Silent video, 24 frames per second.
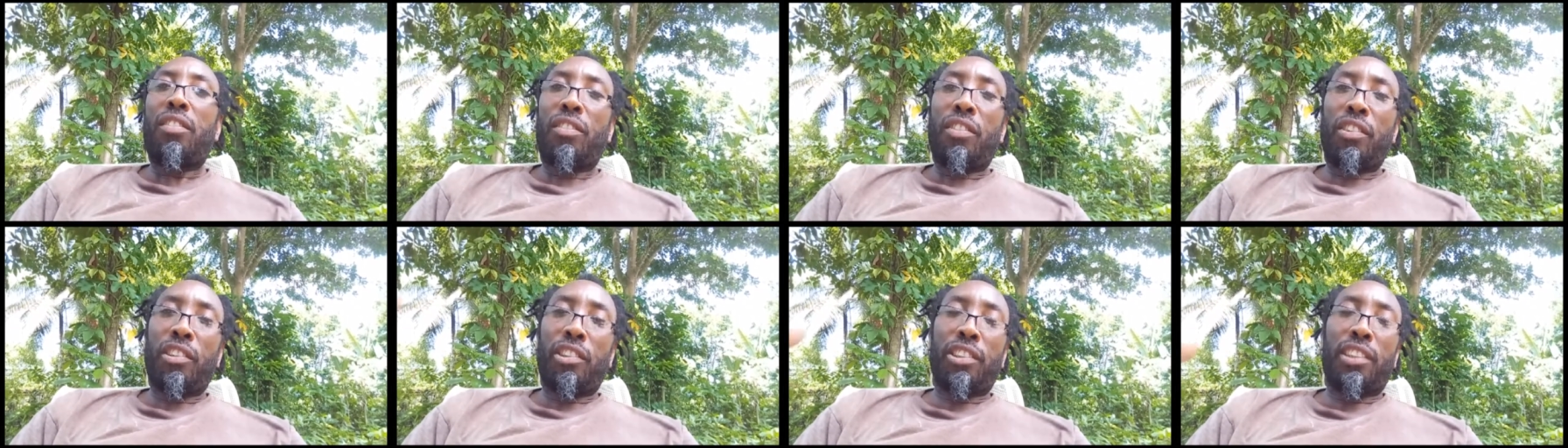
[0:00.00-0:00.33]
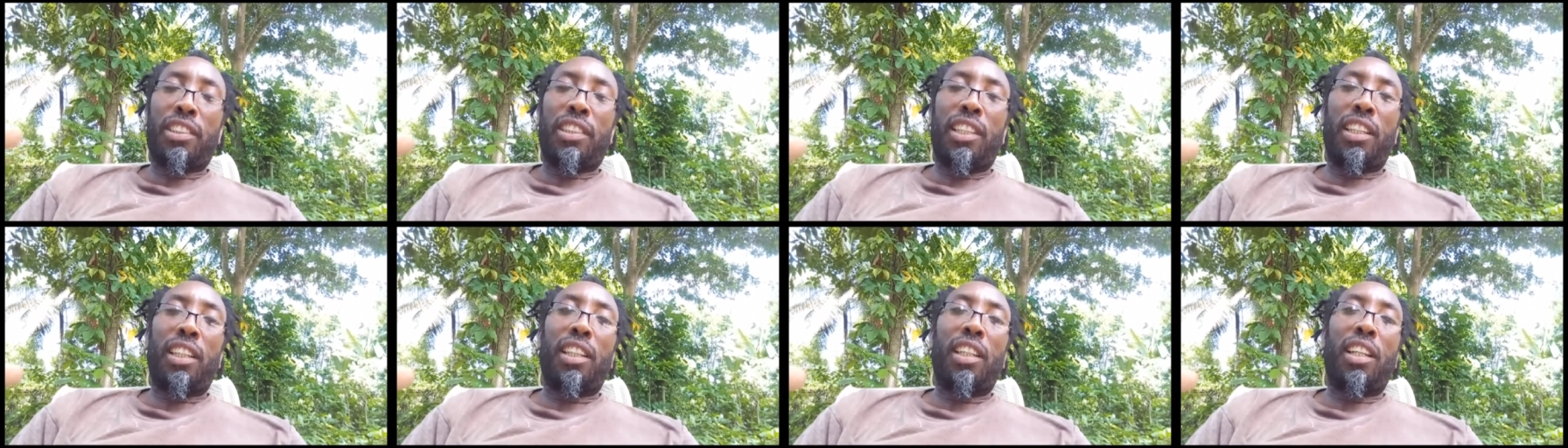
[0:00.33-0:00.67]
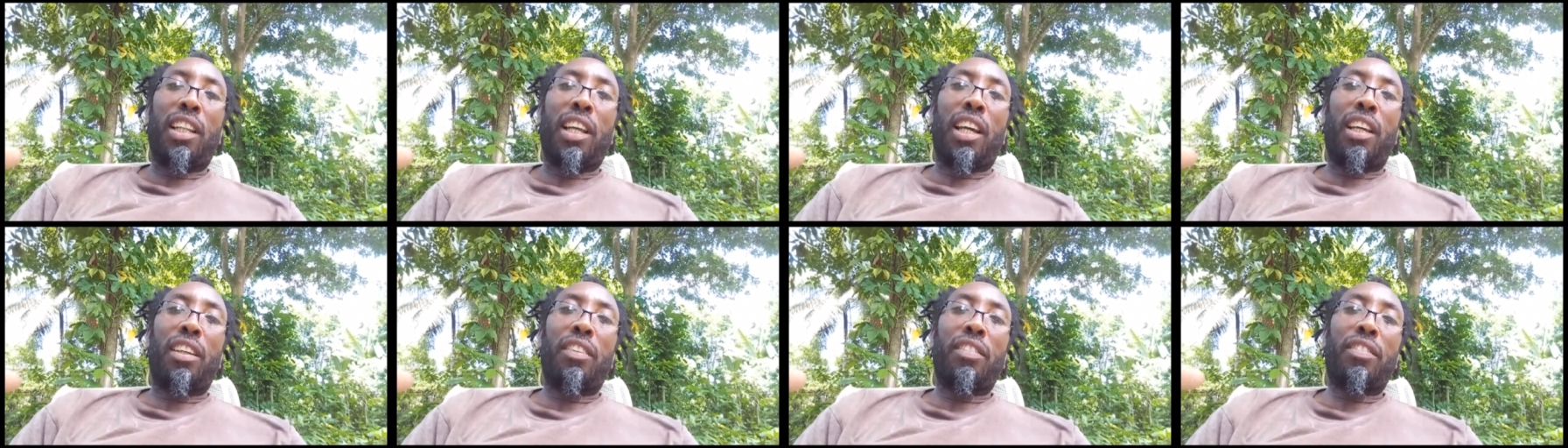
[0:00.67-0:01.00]
first thing in
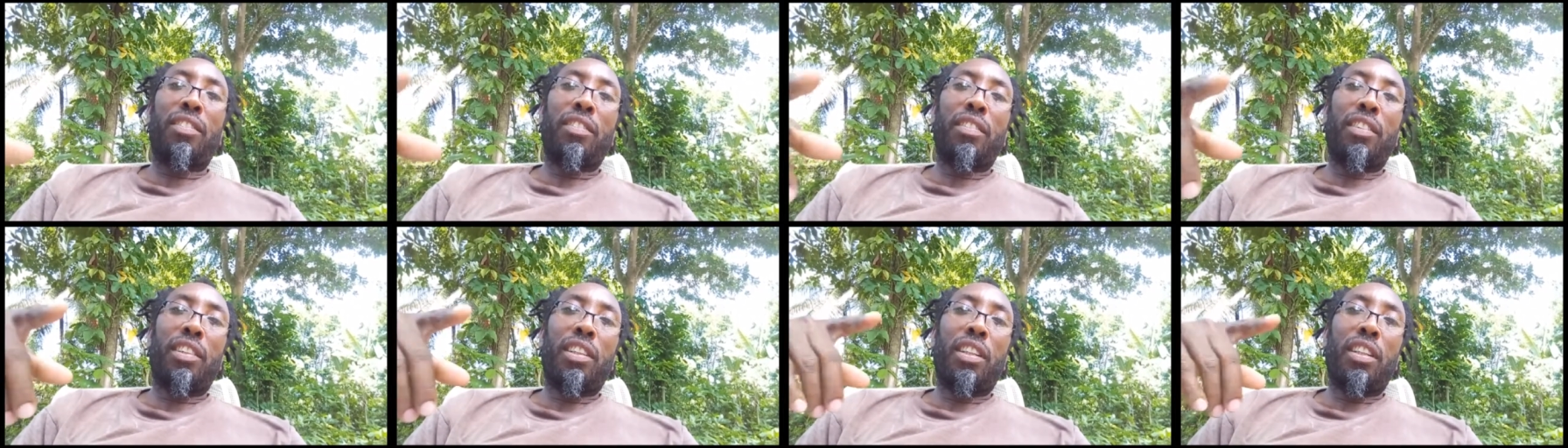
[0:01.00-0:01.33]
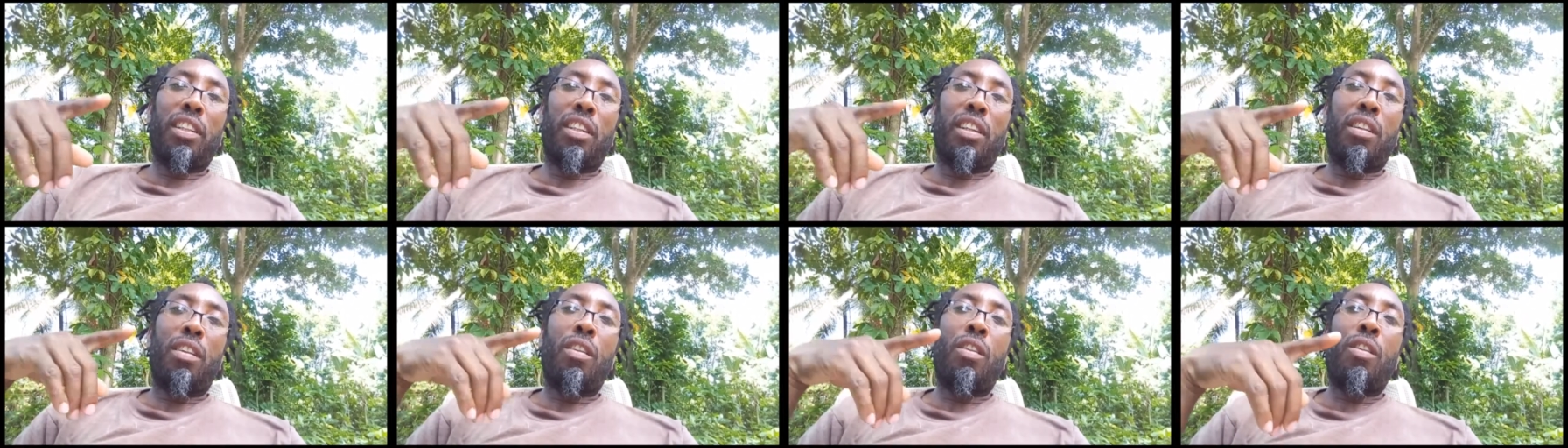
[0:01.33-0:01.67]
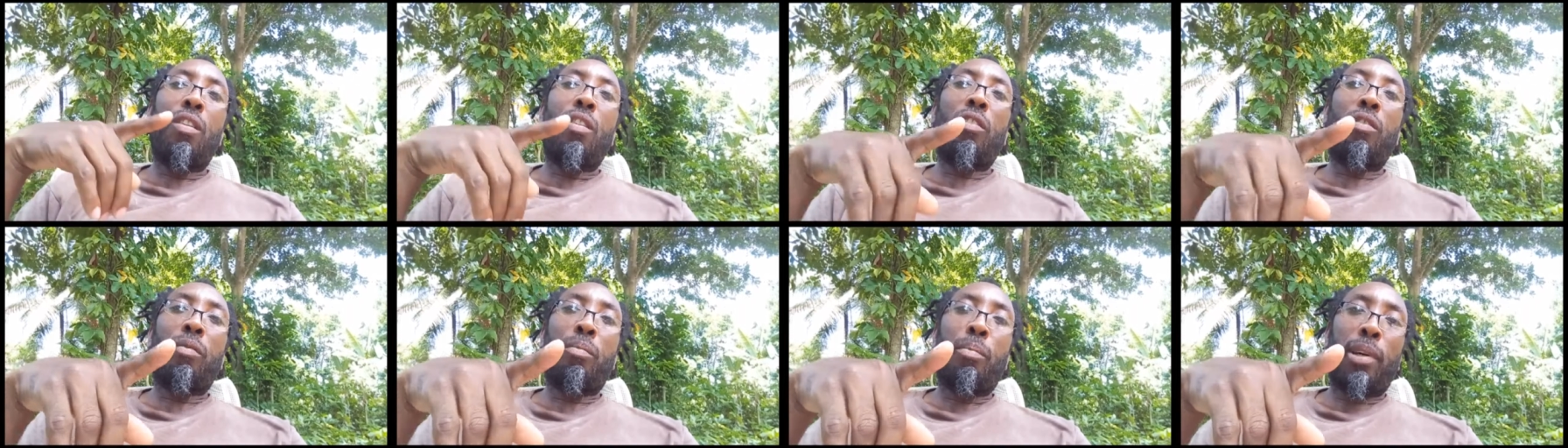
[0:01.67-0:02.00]
life
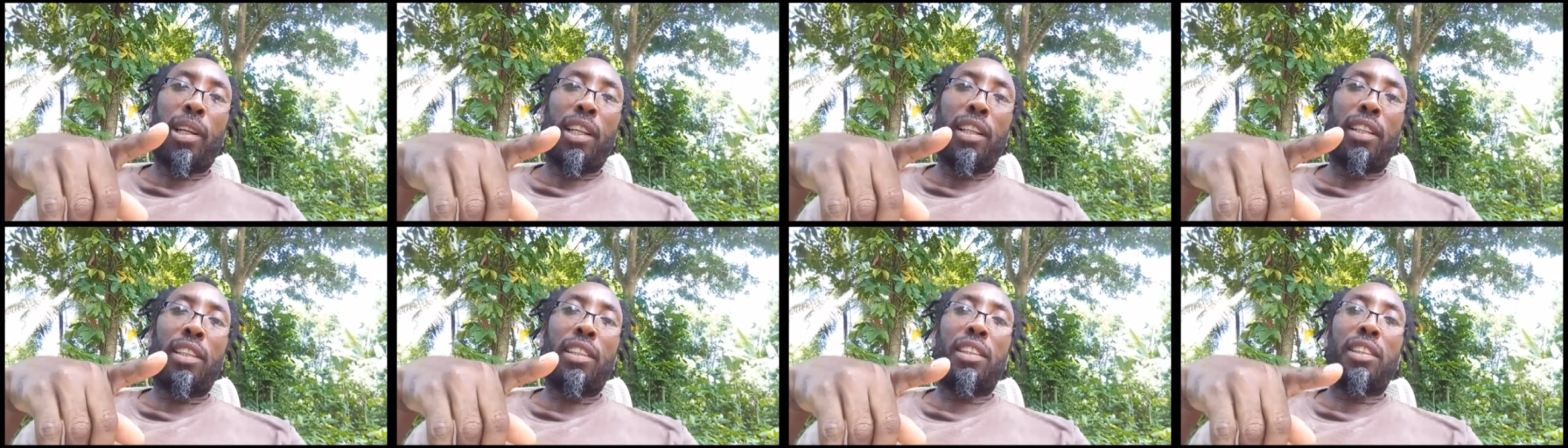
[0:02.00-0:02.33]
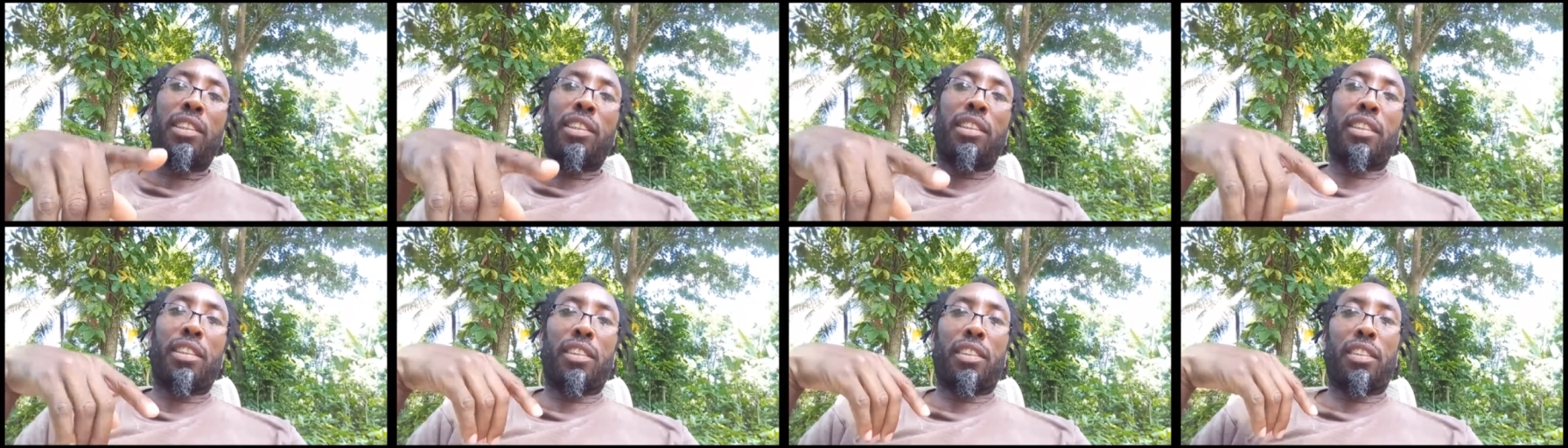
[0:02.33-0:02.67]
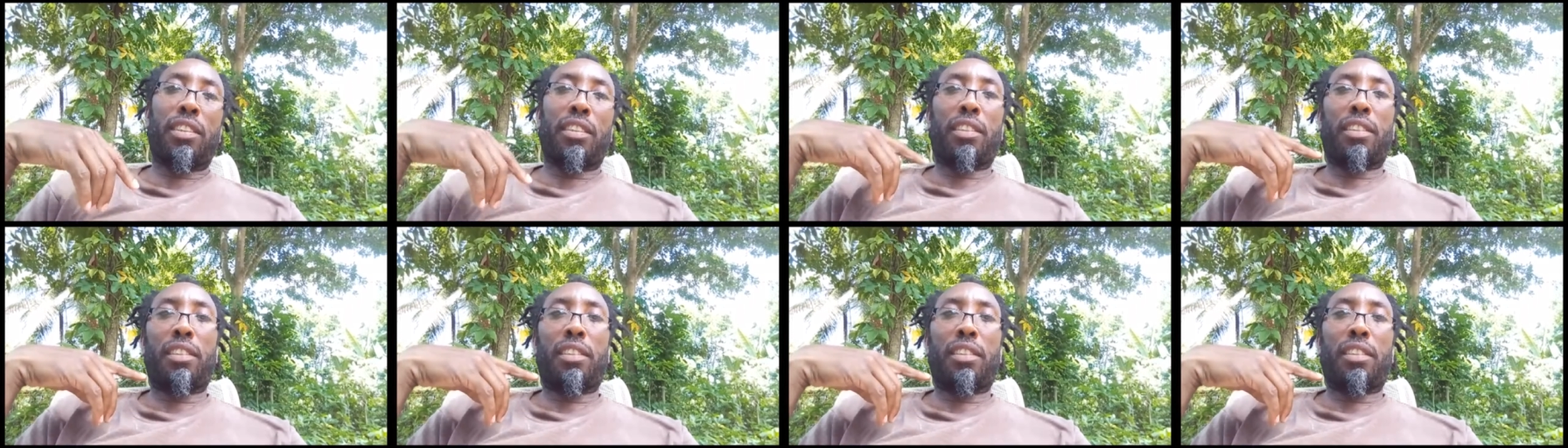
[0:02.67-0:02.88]
love mother nature